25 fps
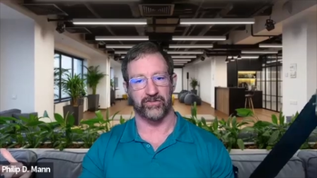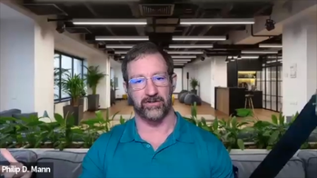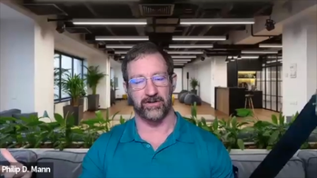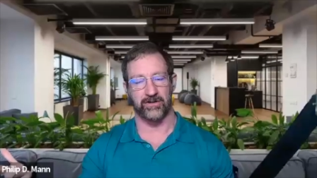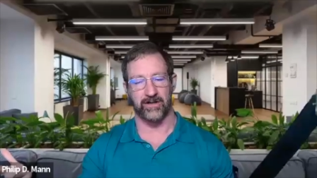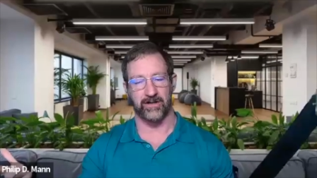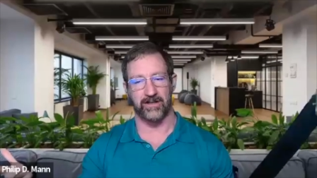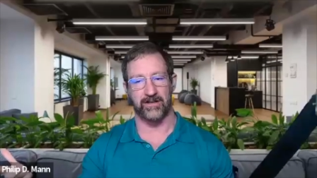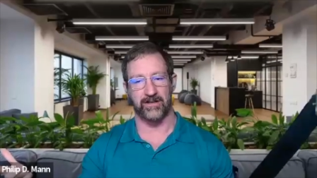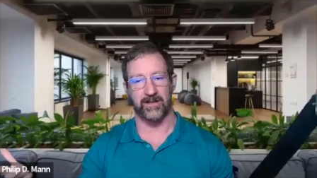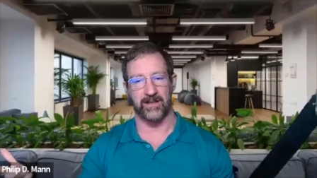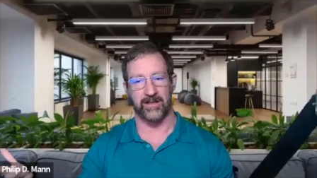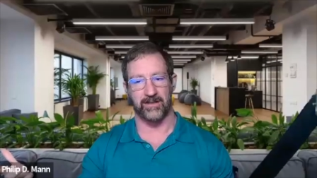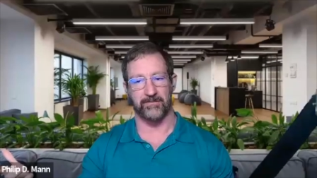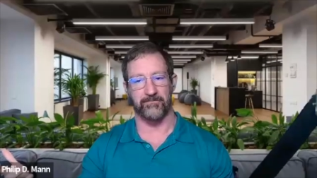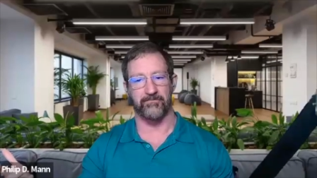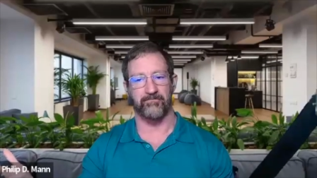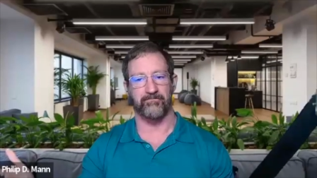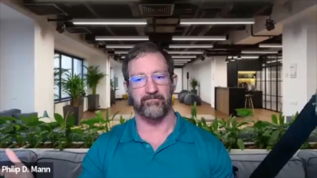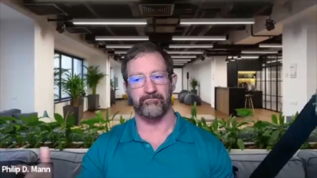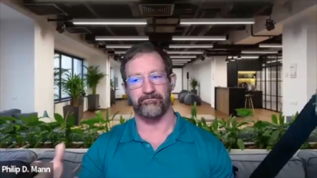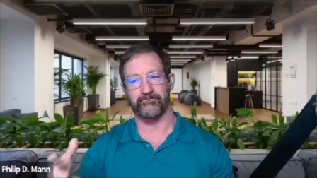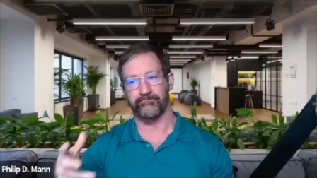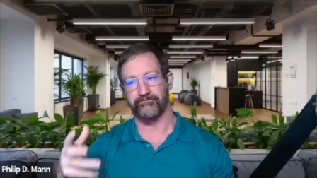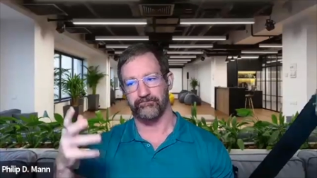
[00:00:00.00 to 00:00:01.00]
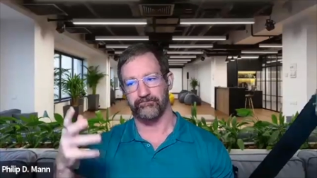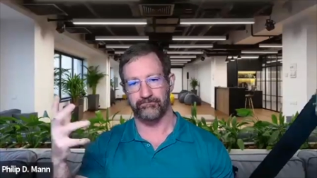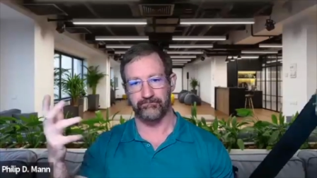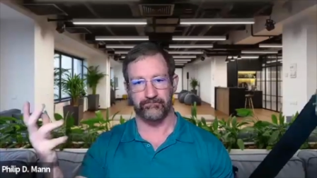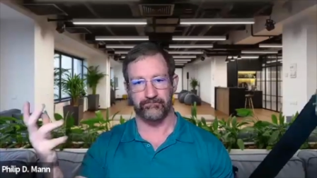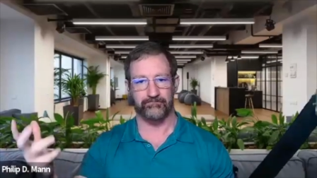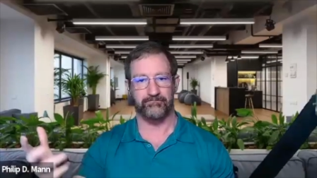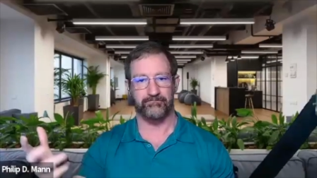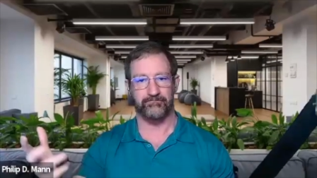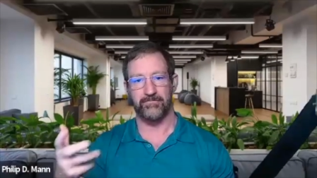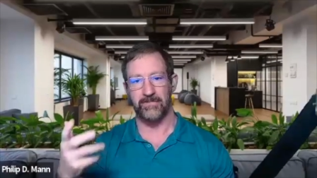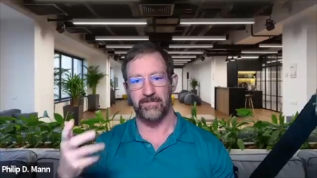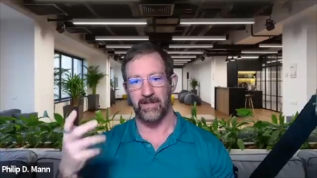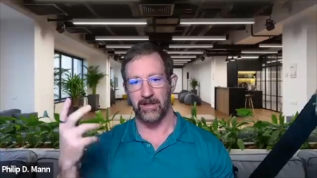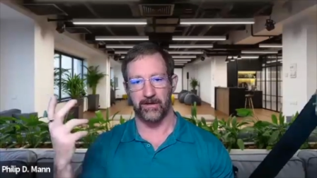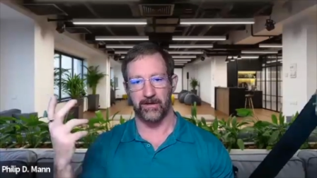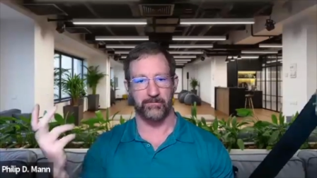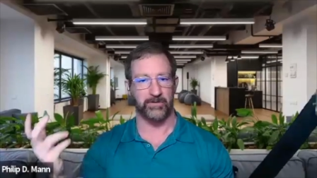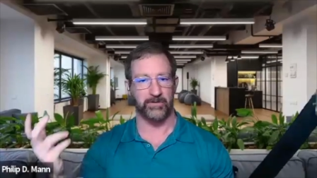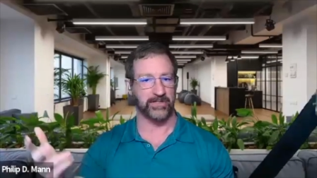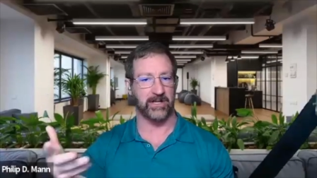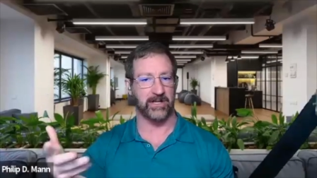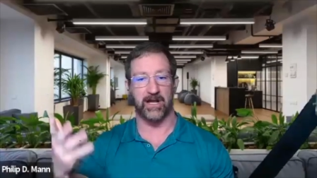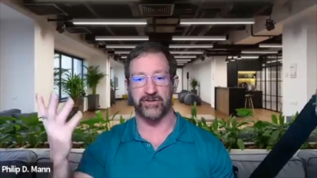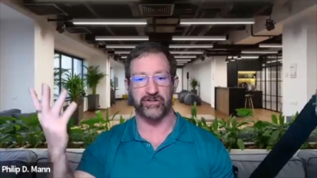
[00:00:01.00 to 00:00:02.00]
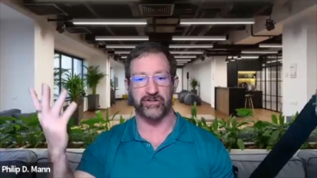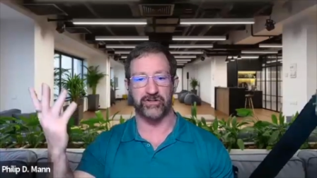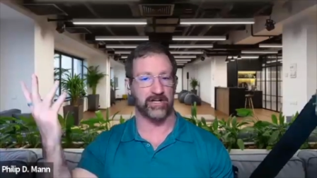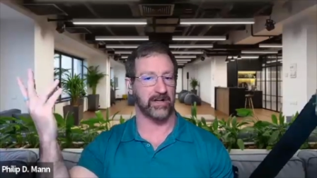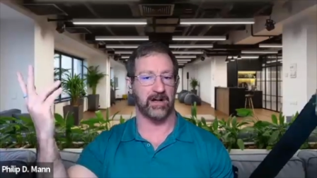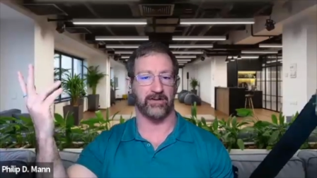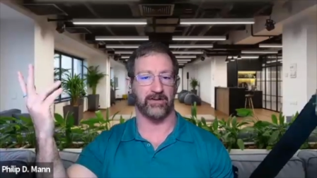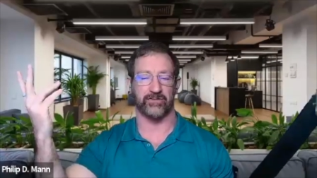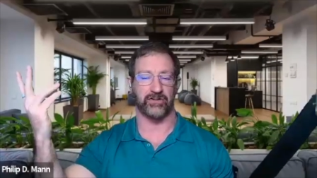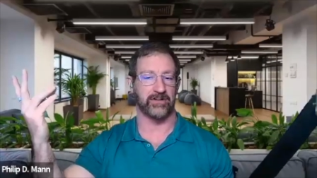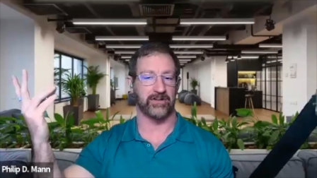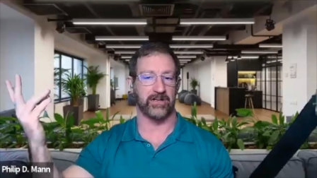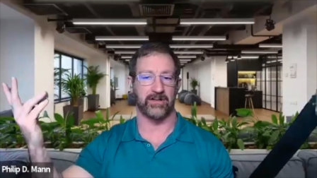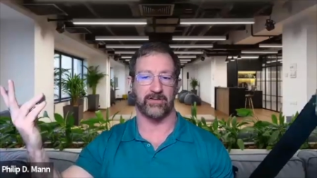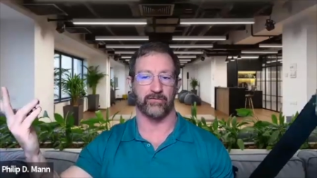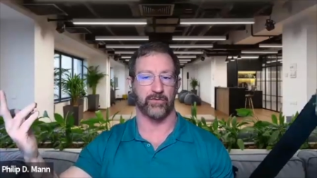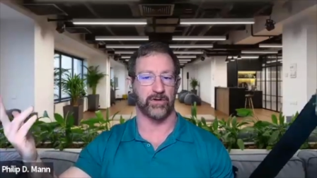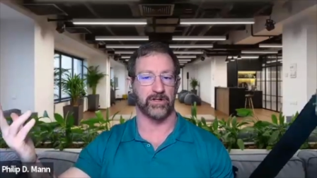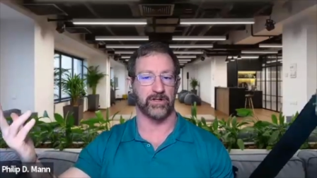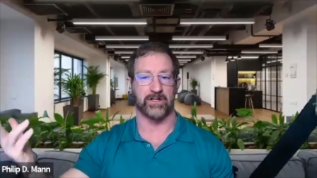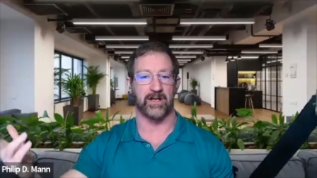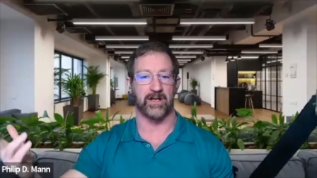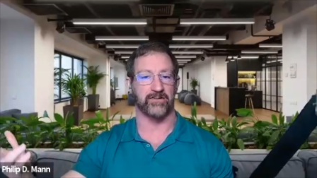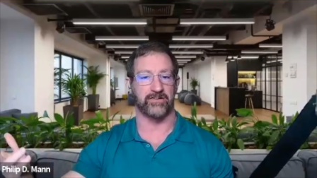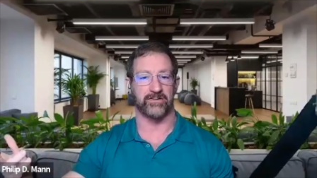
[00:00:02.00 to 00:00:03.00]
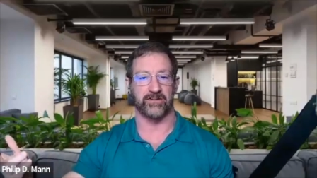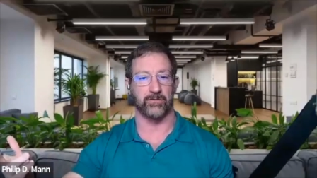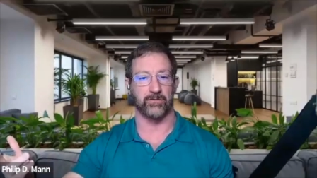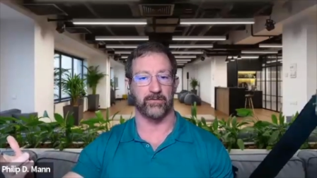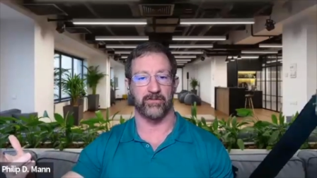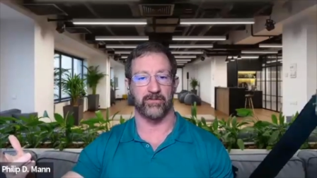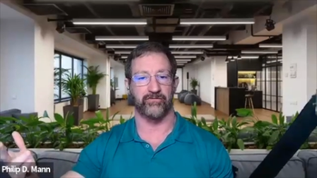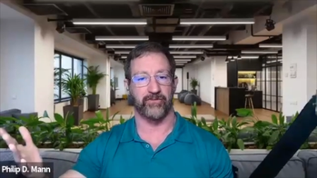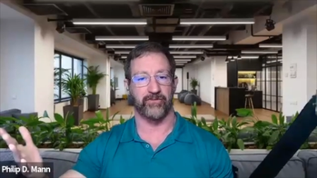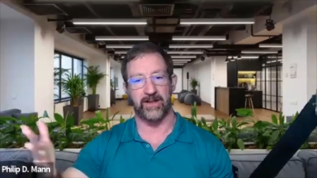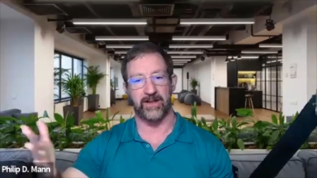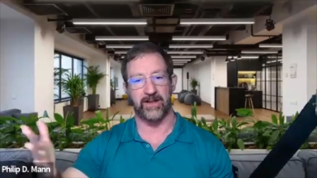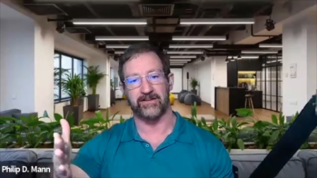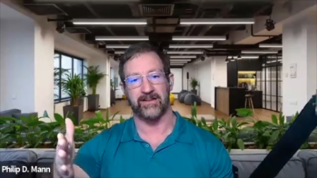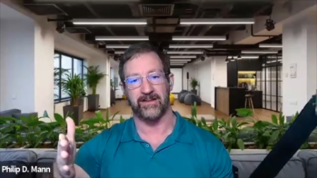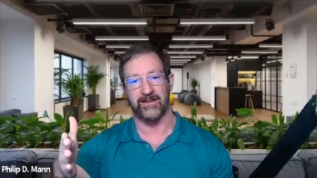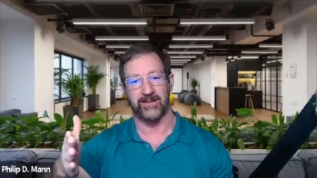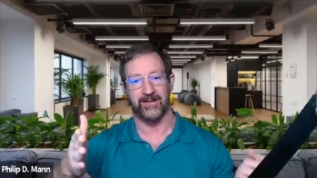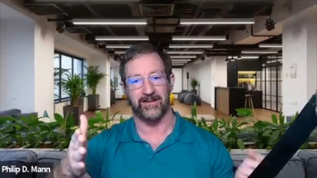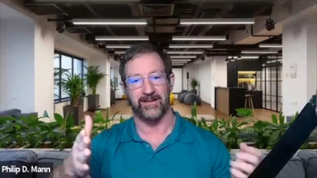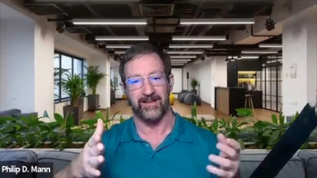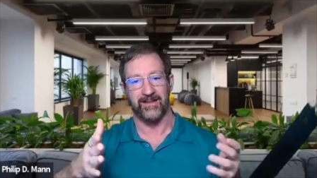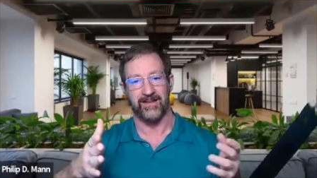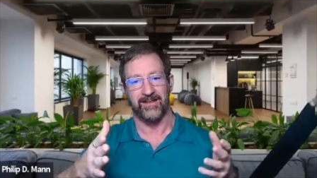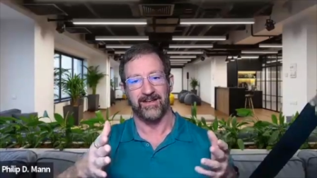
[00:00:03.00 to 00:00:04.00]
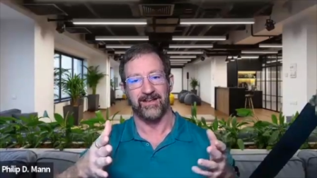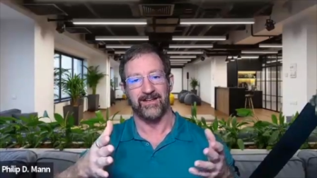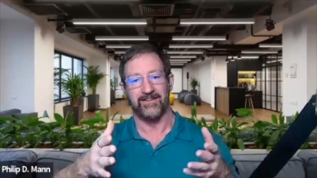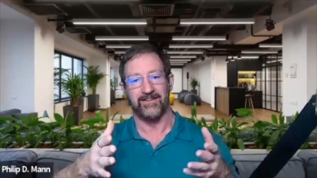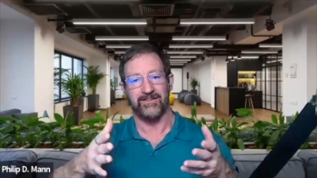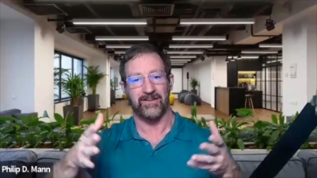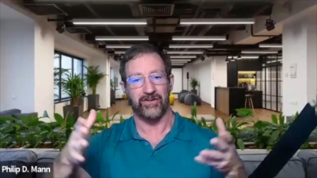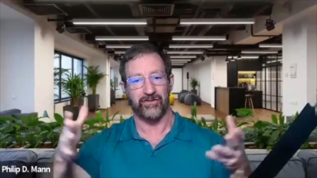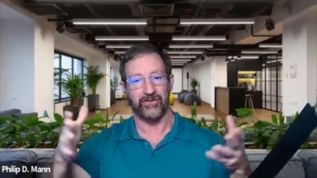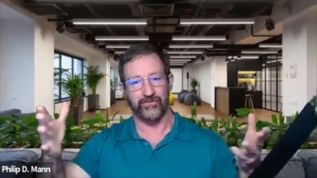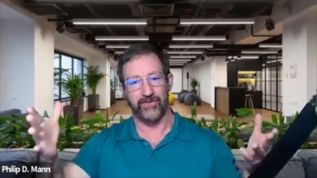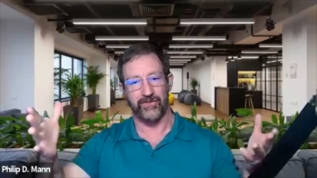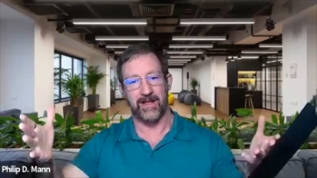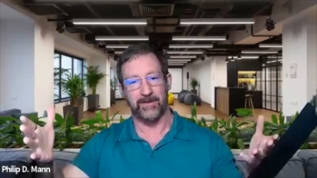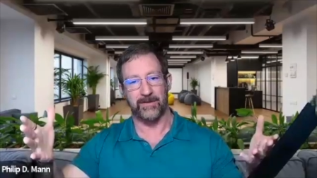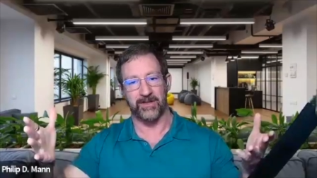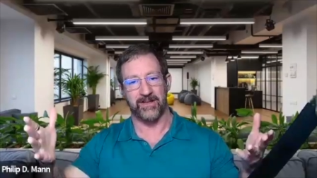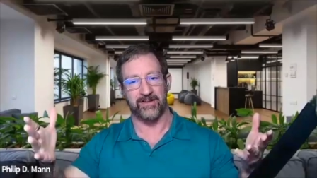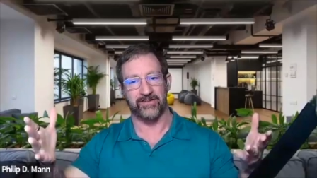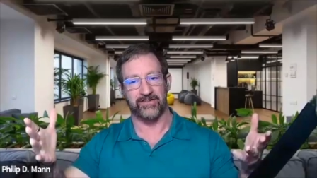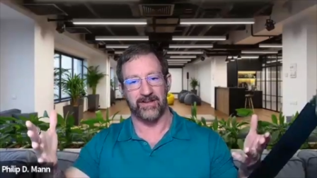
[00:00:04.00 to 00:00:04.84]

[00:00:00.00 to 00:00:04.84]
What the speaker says: and then but the contracting officer didn't even realize they were affecting these families.